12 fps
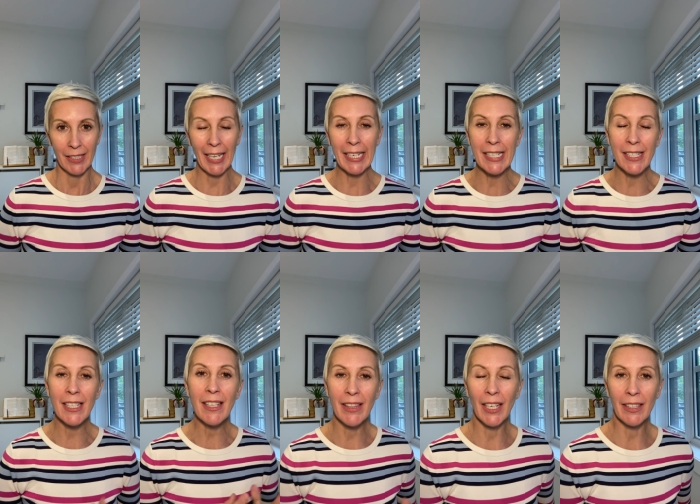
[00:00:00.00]
And
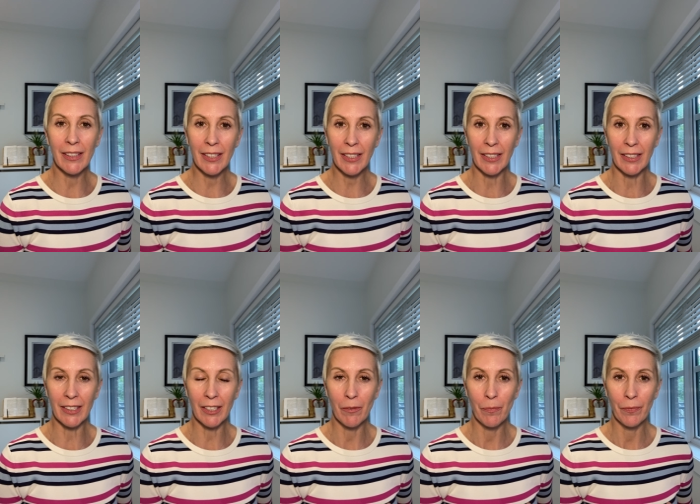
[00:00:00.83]
see that thing
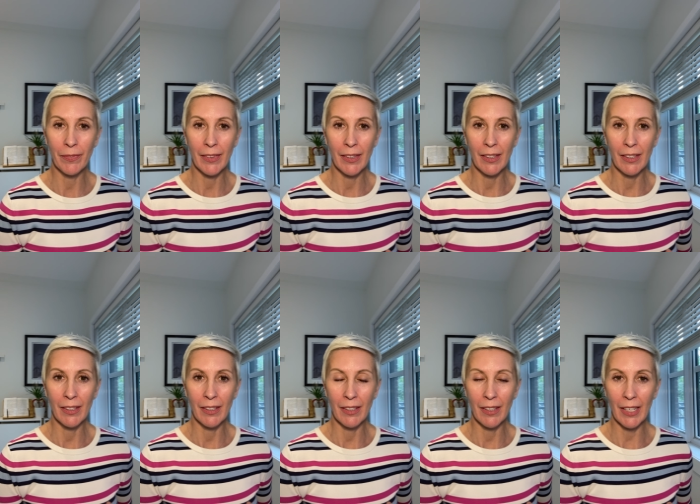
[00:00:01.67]

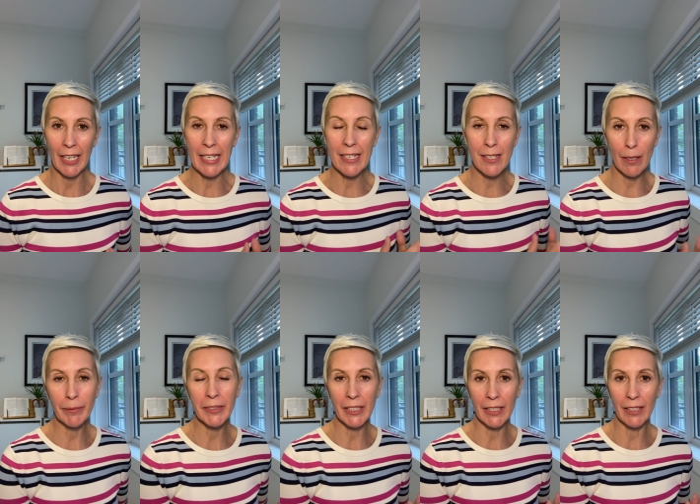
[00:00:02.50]
as
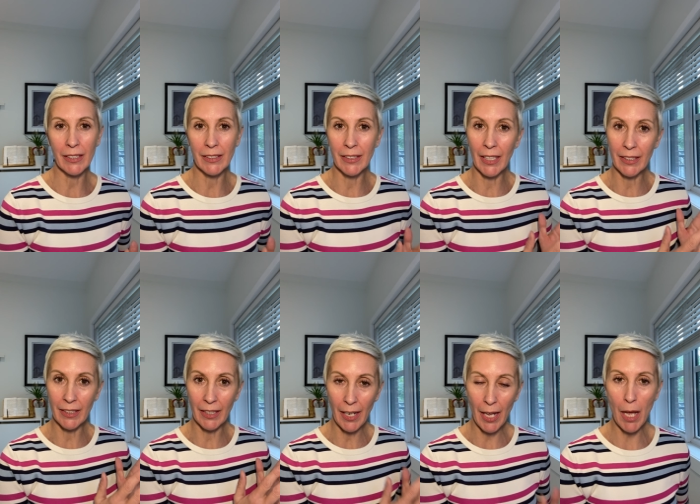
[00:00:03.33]
something that
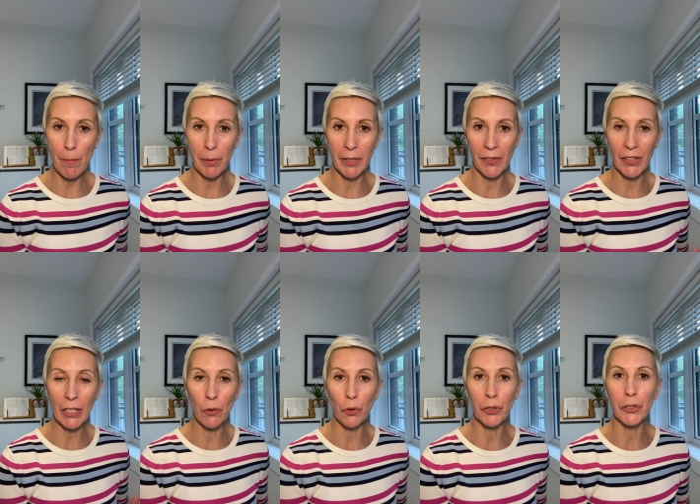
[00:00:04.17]
it happened
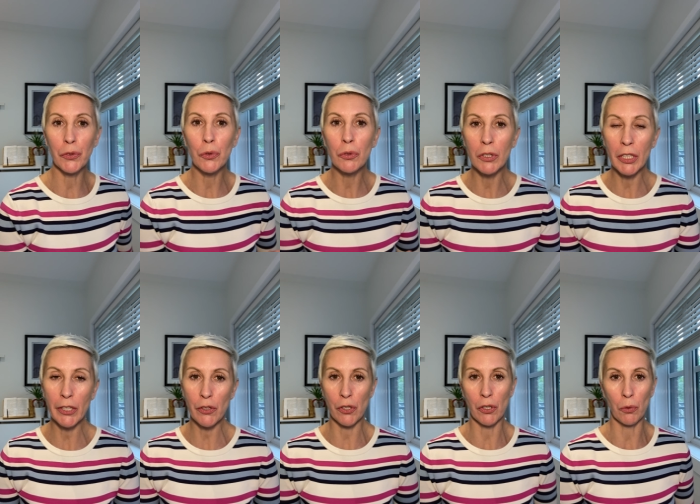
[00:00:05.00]
in order to
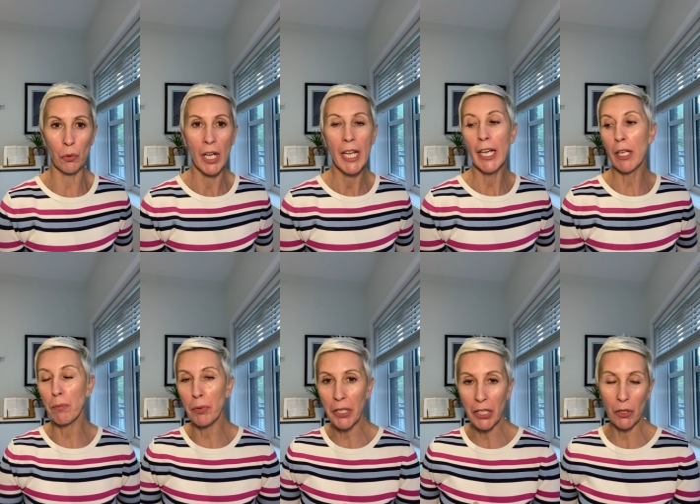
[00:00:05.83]
teach you and
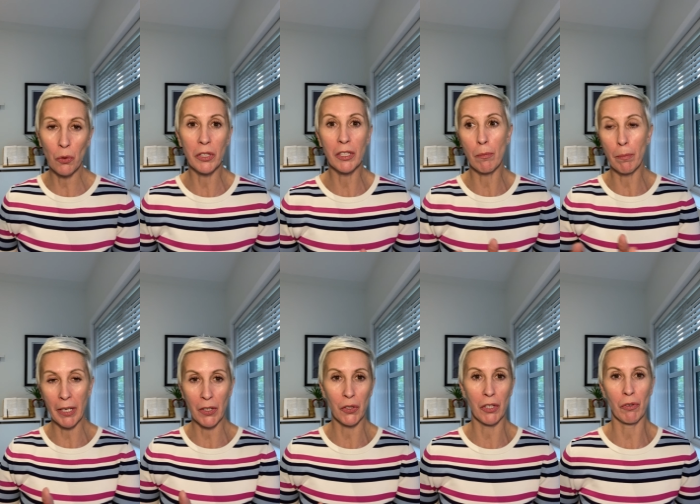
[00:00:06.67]
bring you in the
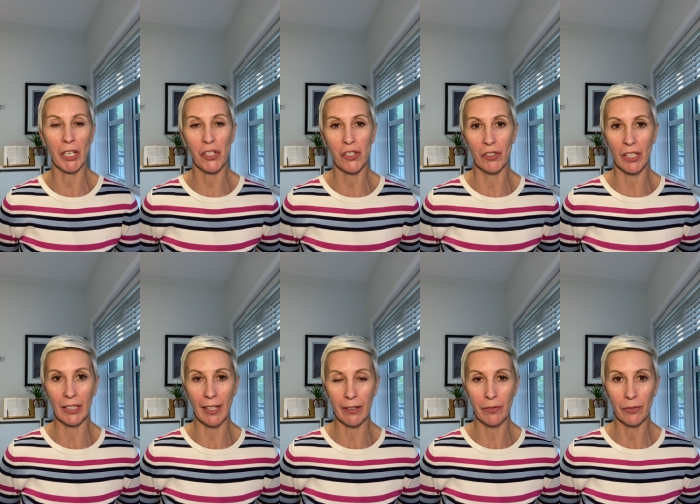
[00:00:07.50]
better direction in
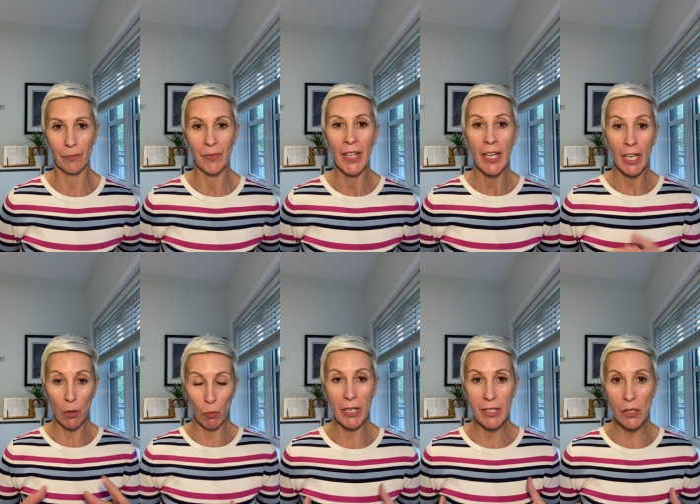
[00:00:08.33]
life.
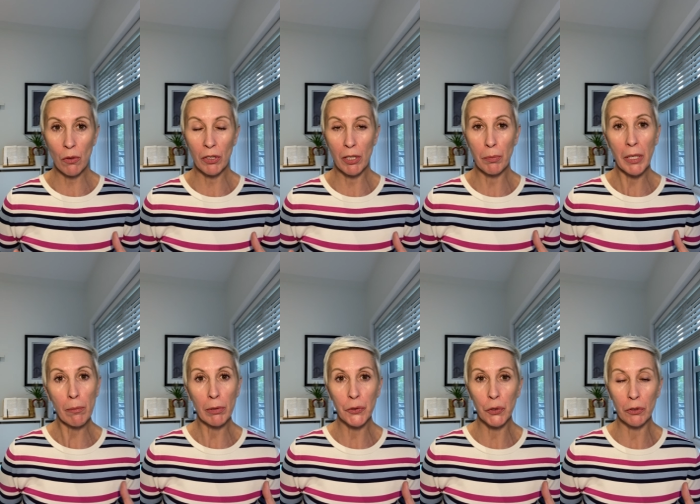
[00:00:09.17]
And once you're going to be
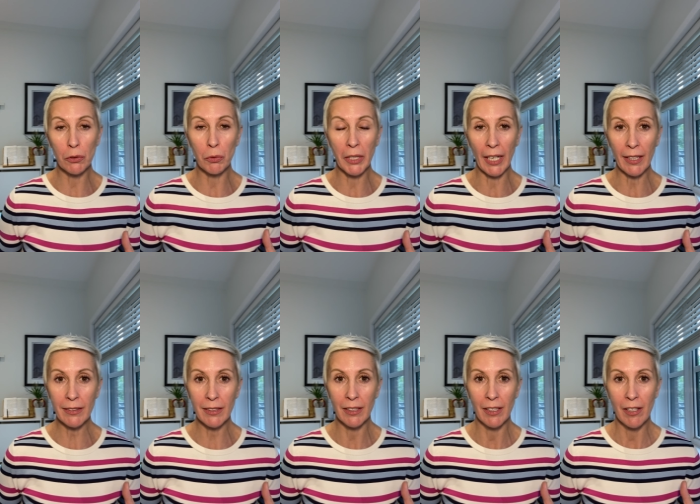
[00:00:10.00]
able to do
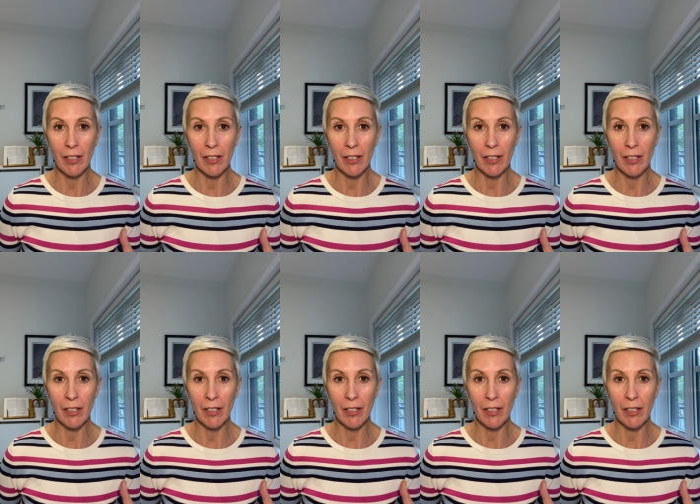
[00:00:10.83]
that,